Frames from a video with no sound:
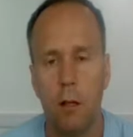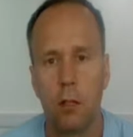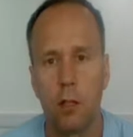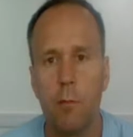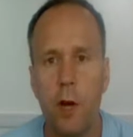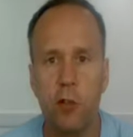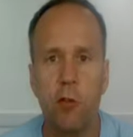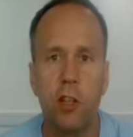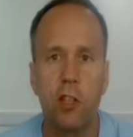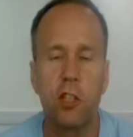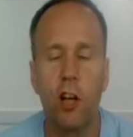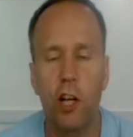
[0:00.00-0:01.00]
So measuring
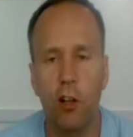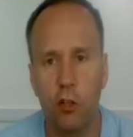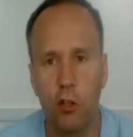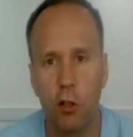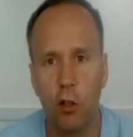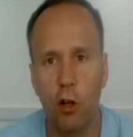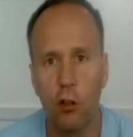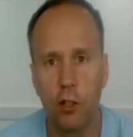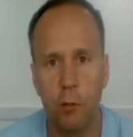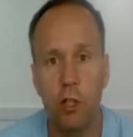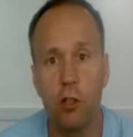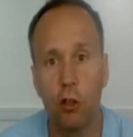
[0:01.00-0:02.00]
psychological
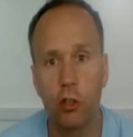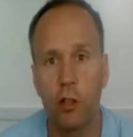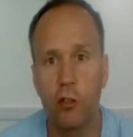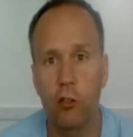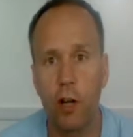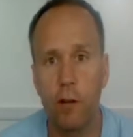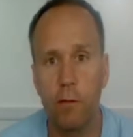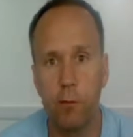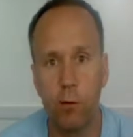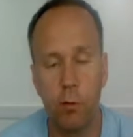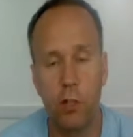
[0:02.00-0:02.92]
concepts is not so straightforward.